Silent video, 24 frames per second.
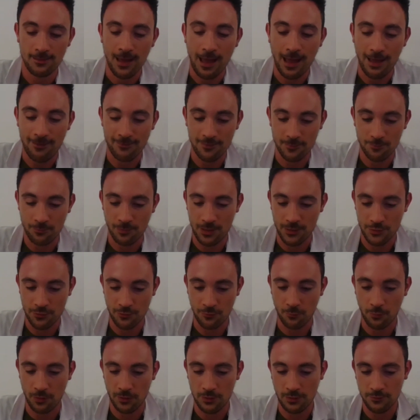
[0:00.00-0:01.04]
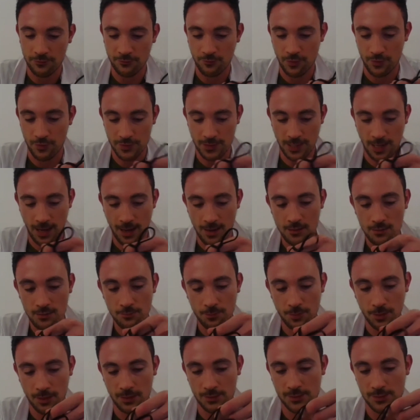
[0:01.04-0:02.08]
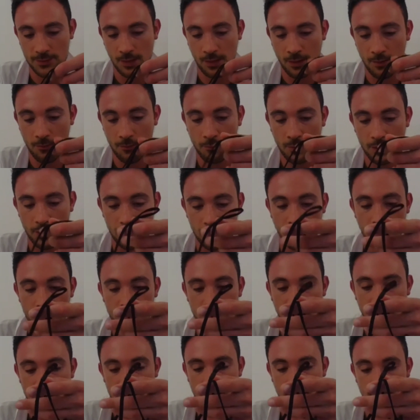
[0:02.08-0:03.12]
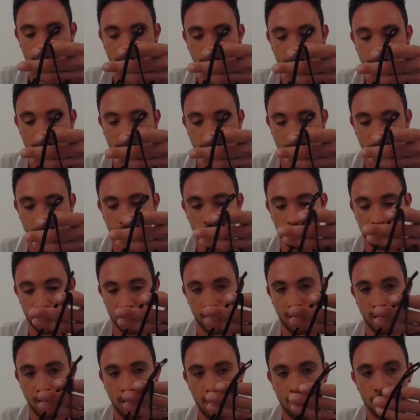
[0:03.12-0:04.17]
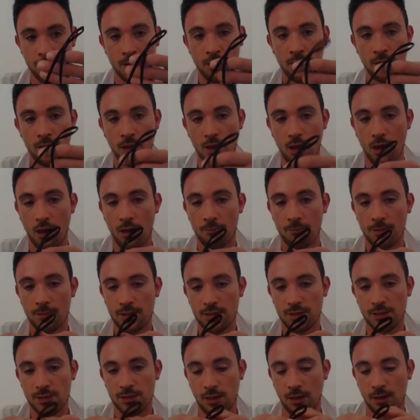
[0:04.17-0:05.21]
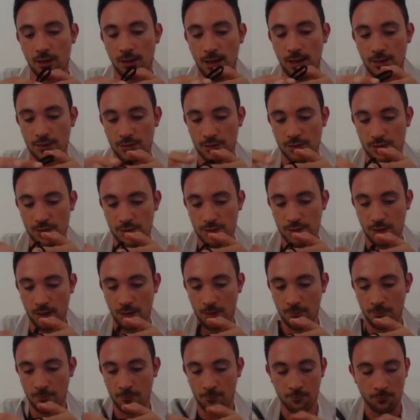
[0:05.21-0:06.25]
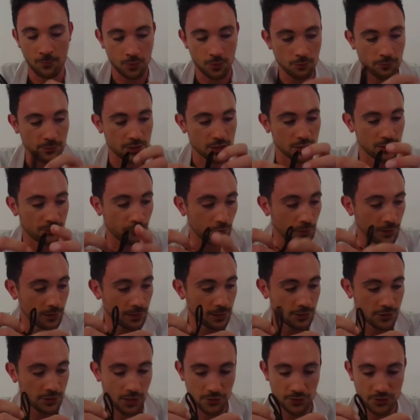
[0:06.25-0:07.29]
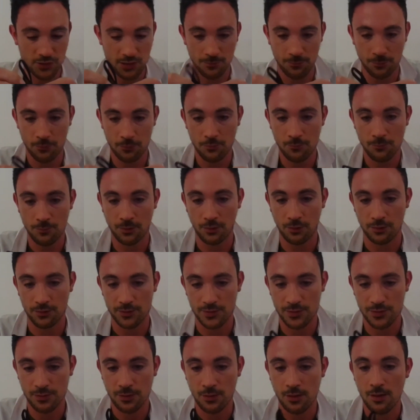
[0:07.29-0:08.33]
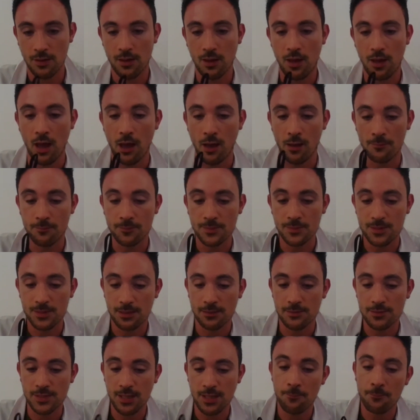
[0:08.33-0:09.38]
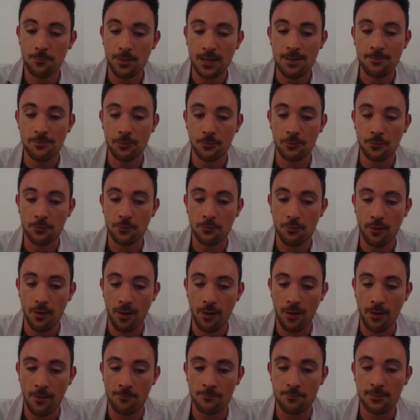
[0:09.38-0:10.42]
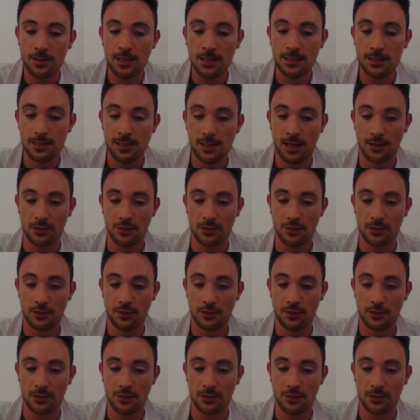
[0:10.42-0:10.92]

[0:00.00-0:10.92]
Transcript: had the pleasure of one firsthand, but we are updating them all the time. This is our latest model, which is fully adjustable because some people need the